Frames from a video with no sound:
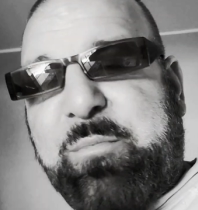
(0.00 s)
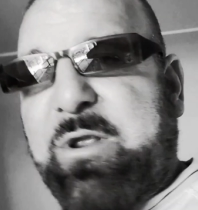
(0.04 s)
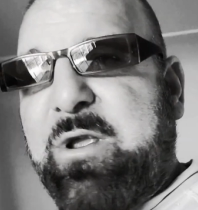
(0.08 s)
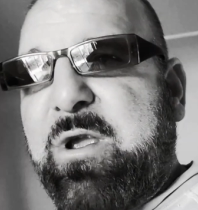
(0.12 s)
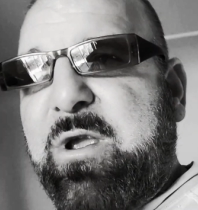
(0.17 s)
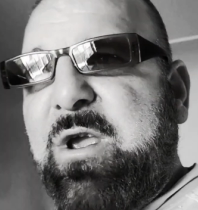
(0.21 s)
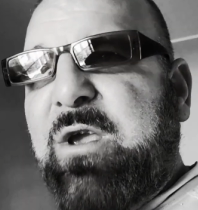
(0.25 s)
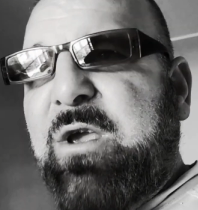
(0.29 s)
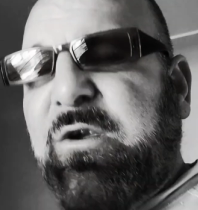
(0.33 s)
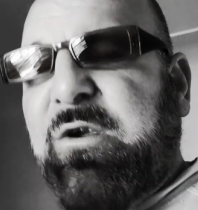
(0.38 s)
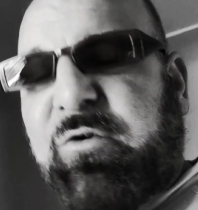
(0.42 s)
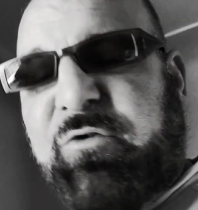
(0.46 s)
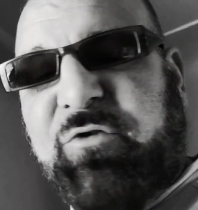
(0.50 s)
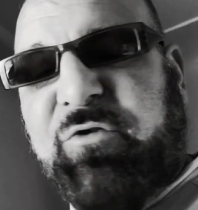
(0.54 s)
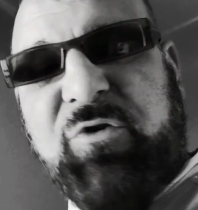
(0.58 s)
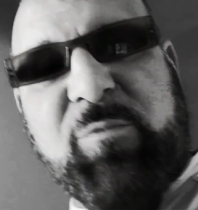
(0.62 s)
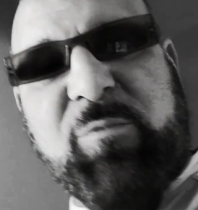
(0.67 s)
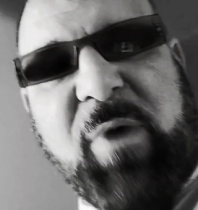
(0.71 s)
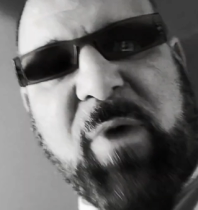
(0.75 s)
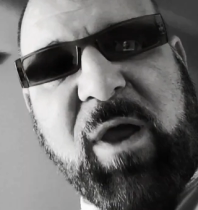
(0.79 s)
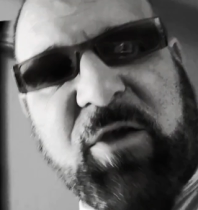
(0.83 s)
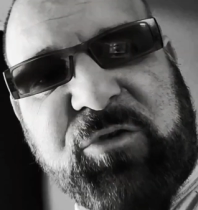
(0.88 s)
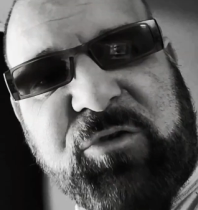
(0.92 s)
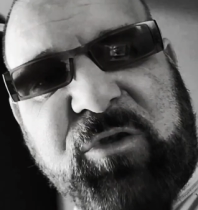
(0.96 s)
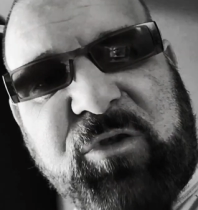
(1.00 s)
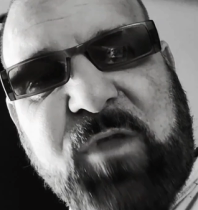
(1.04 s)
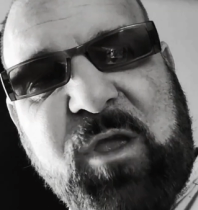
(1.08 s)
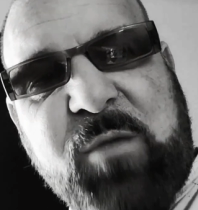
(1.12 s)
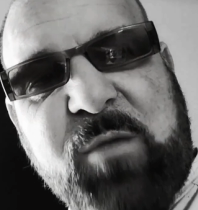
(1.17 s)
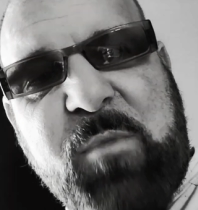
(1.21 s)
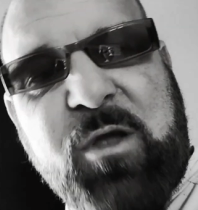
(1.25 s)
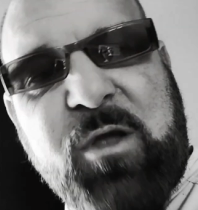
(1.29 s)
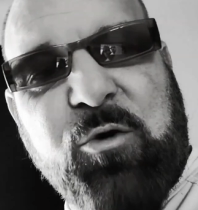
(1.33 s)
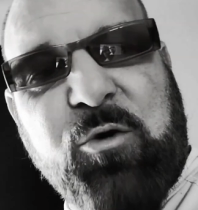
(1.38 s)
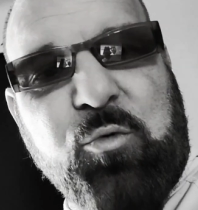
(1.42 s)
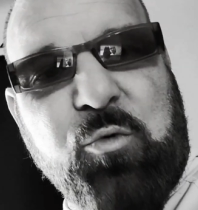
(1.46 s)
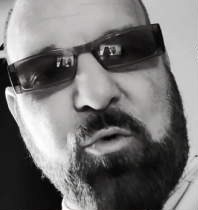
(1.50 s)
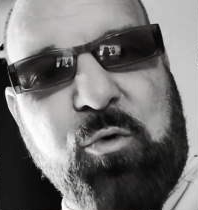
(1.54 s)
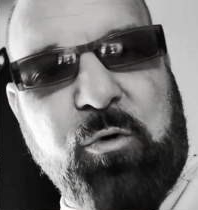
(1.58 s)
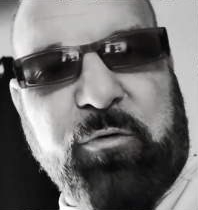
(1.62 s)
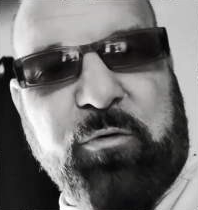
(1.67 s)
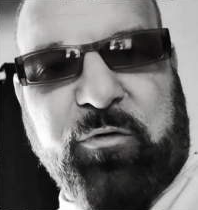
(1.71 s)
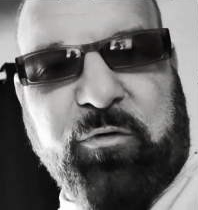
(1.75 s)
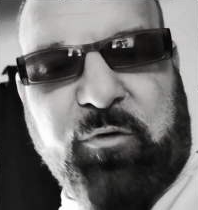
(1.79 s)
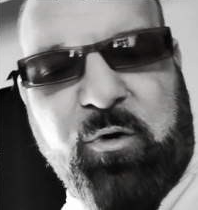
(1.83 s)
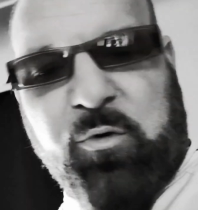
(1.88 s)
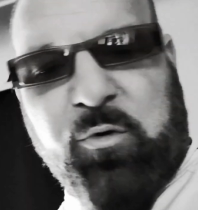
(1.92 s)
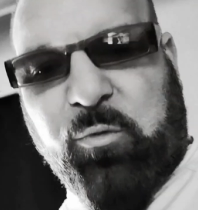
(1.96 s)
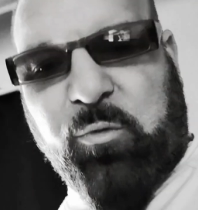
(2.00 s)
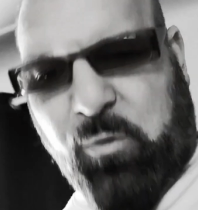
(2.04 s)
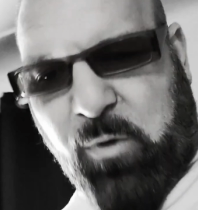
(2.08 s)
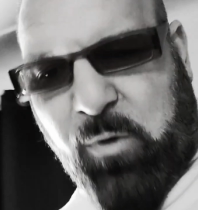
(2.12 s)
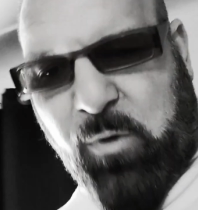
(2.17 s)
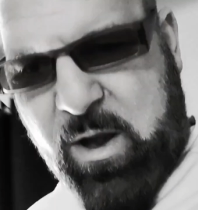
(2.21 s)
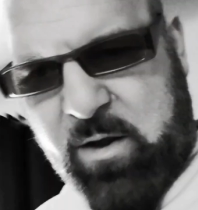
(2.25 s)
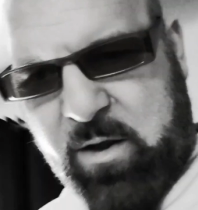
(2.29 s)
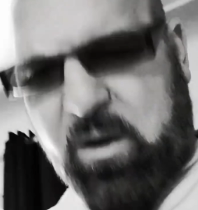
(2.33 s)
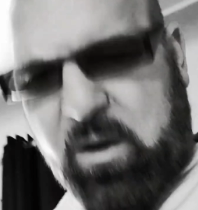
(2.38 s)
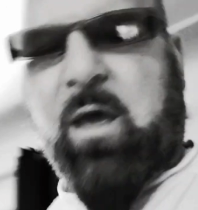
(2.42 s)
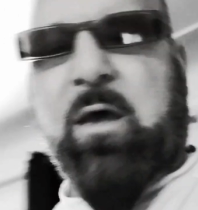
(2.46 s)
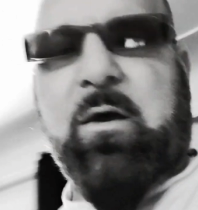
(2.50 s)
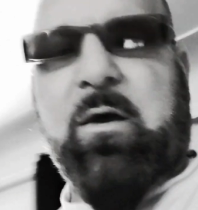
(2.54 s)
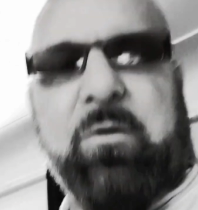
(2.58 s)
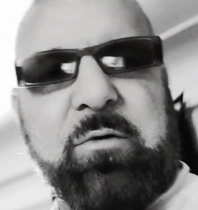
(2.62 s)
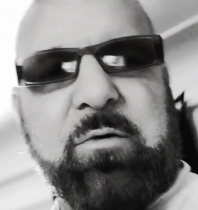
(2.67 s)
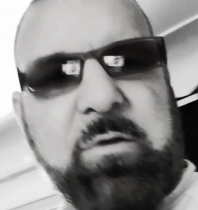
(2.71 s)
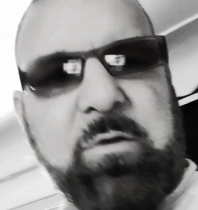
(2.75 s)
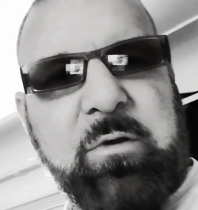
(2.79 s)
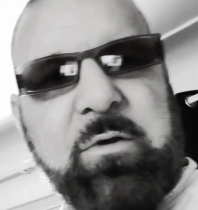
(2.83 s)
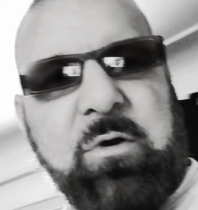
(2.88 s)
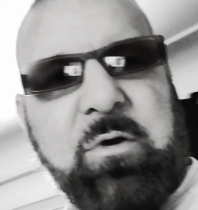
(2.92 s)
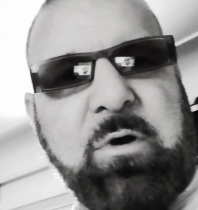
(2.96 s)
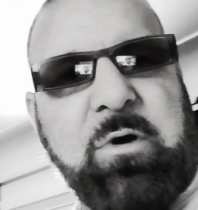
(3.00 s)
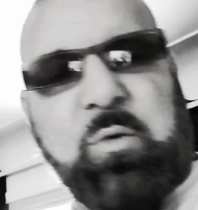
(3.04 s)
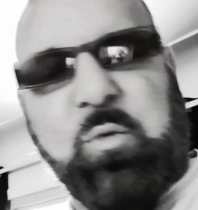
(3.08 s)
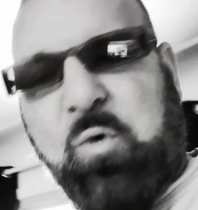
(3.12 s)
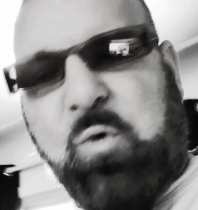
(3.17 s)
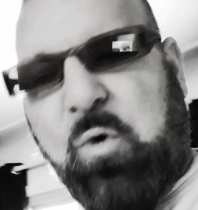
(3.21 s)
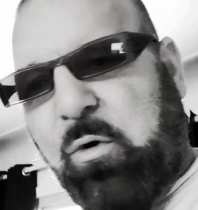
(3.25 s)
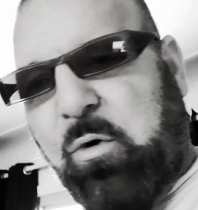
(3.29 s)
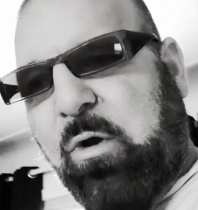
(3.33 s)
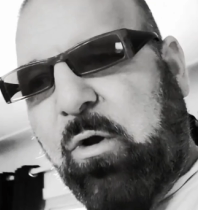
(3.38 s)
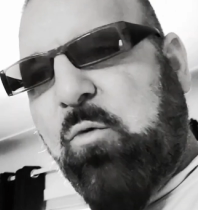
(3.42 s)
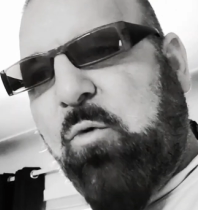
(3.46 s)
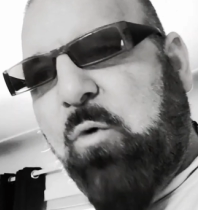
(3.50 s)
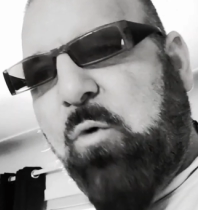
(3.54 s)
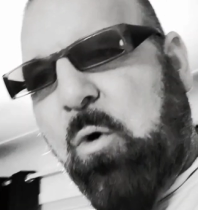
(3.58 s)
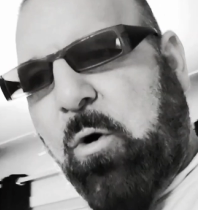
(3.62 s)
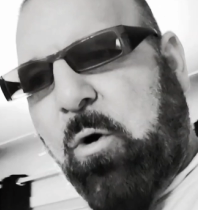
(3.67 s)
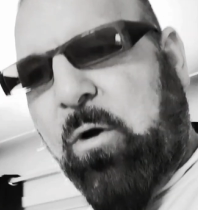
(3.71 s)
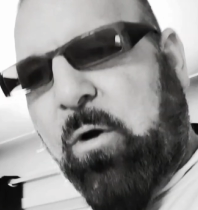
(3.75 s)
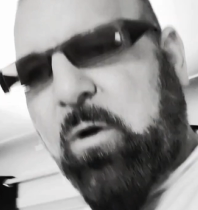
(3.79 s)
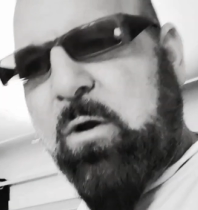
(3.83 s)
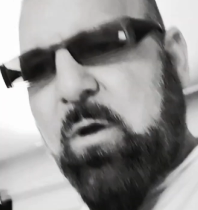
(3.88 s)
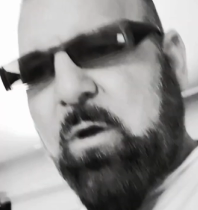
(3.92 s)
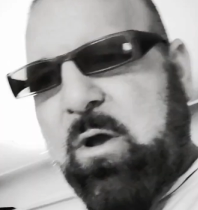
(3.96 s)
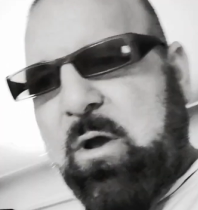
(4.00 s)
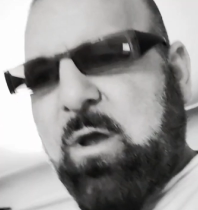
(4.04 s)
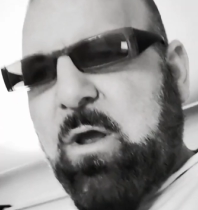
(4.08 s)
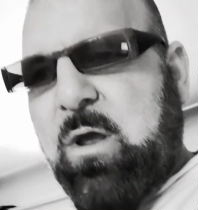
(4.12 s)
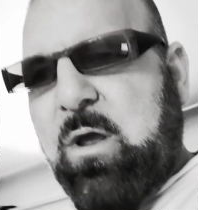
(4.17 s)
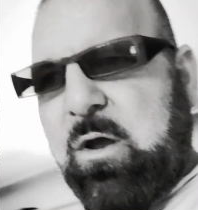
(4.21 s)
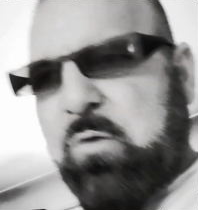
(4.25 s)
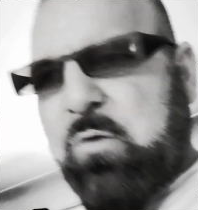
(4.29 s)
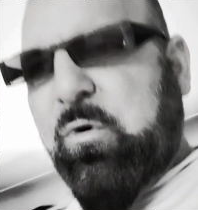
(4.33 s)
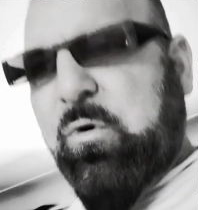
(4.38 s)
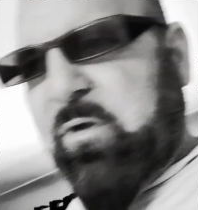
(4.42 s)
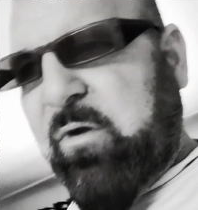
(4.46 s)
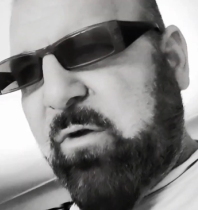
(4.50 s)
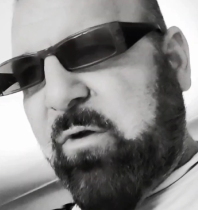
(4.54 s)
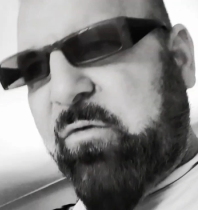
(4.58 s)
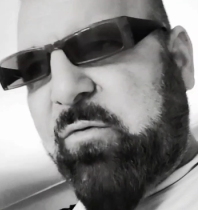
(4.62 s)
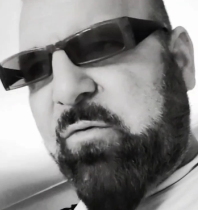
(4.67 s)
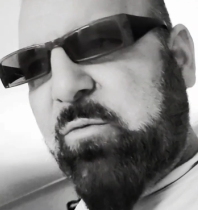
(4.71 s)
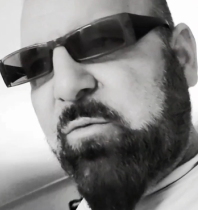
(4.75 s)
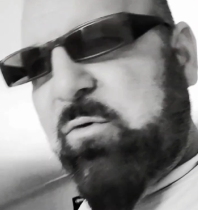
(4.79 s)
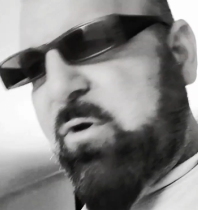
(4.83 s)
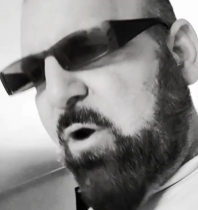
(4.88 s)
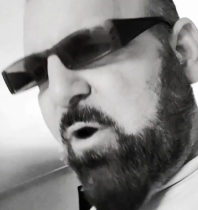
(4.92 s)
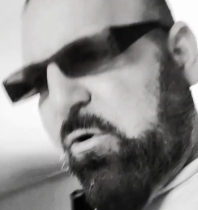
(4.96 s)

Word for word: But could you imagine if they made a war zone right now on World at War with this? You